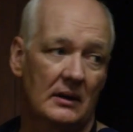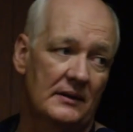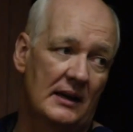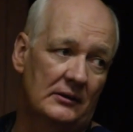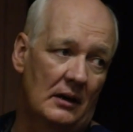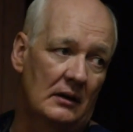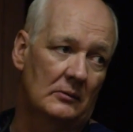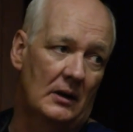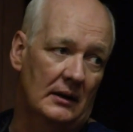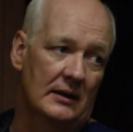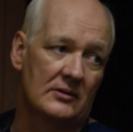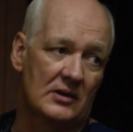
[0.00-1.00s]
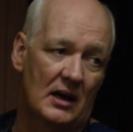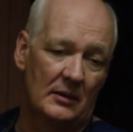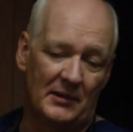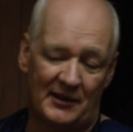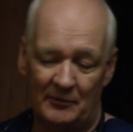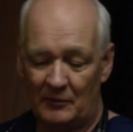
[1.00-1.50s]
on that dog walking job.
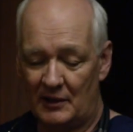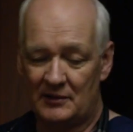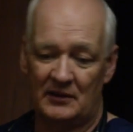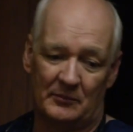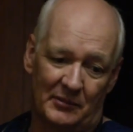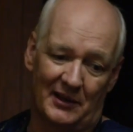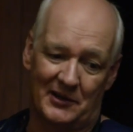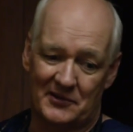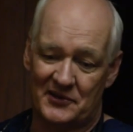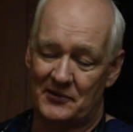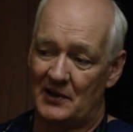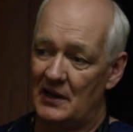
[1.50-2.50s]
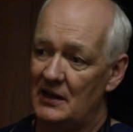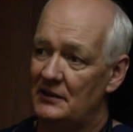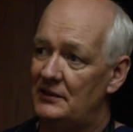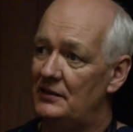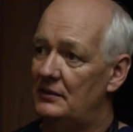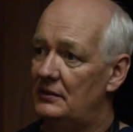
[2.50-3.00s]
I didn't want you to break your stride.